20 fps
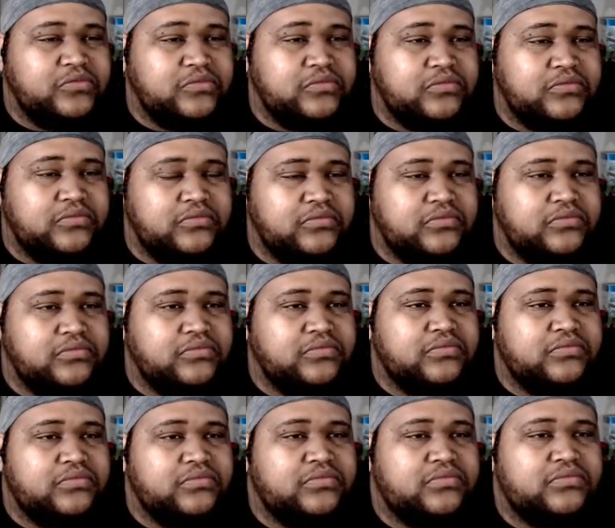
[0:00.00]

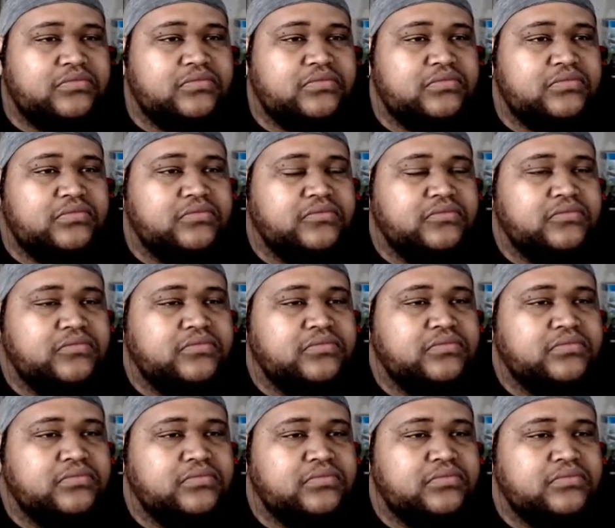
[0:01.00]

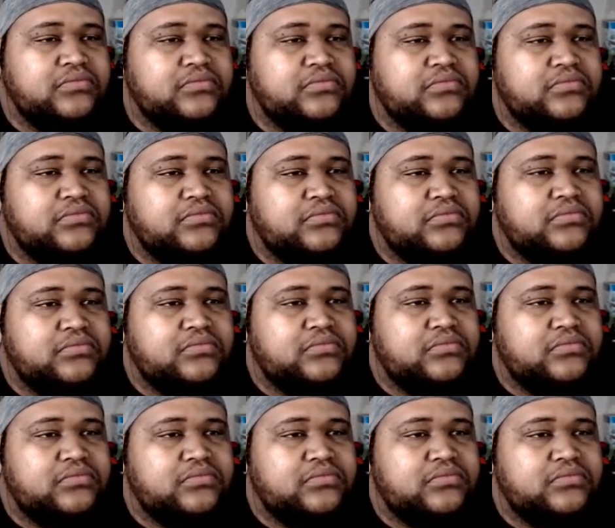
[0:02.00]
[no speech]